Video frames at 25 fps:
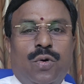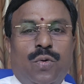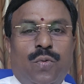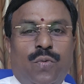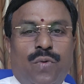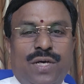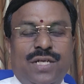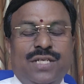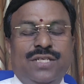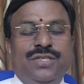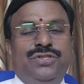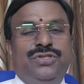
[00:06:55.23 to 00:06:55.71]

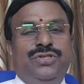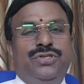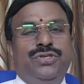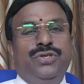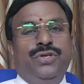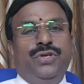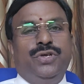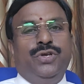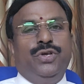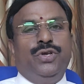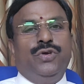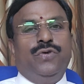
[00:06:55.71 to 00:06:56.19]
Once
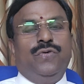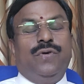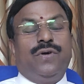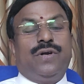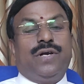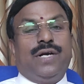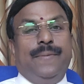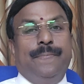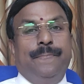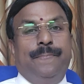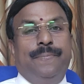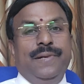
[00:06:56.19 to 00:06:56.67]
you have
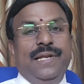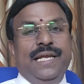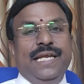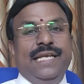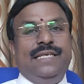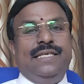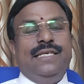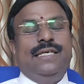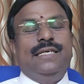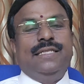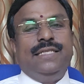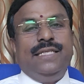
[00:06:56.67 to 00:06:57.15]

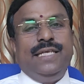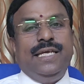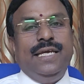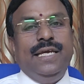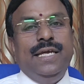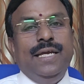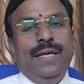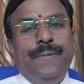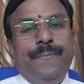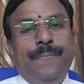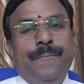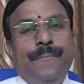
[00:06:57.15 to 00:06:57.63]
completed
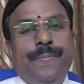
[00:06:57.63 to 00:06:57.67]
the